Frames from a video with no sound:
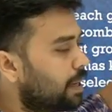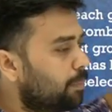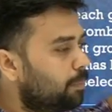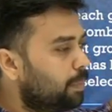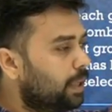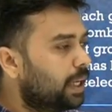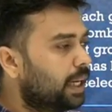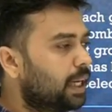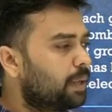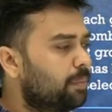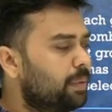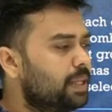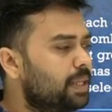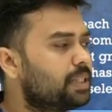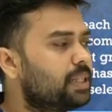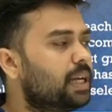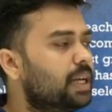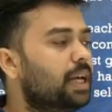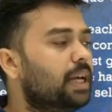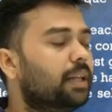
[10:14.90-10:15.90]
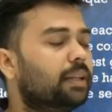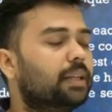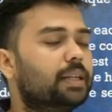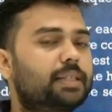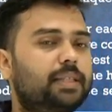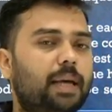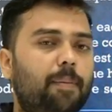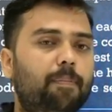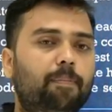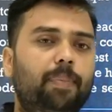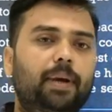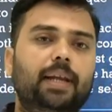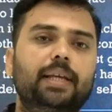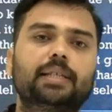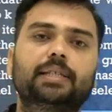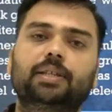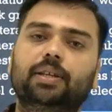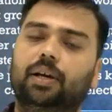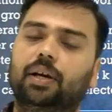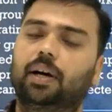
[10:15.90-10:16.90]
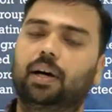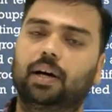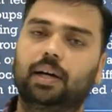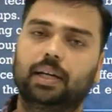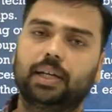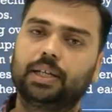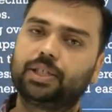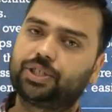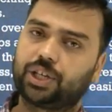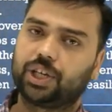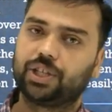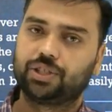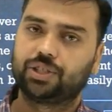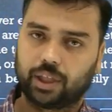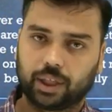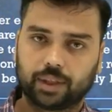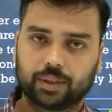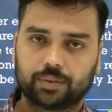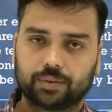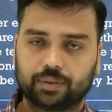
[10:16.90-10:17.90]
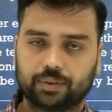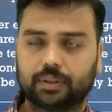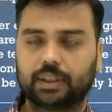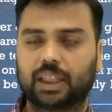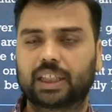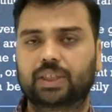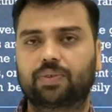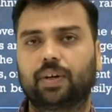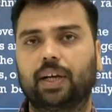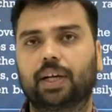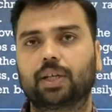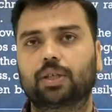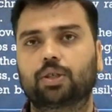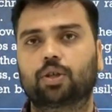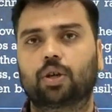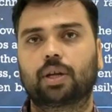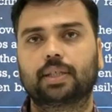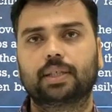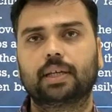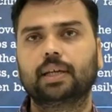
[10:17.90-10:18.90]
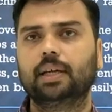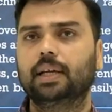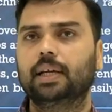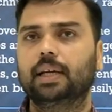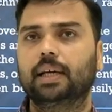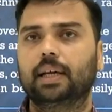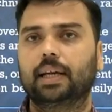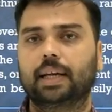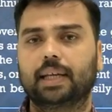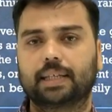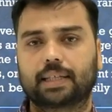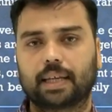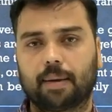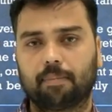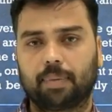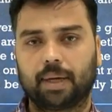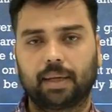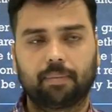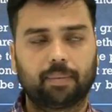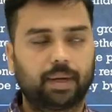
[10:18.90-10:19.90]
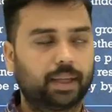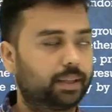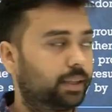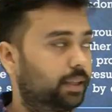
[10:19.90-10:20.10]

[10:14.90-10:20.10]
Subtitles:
it means the sample is changing. That's why it is known as the resampling method.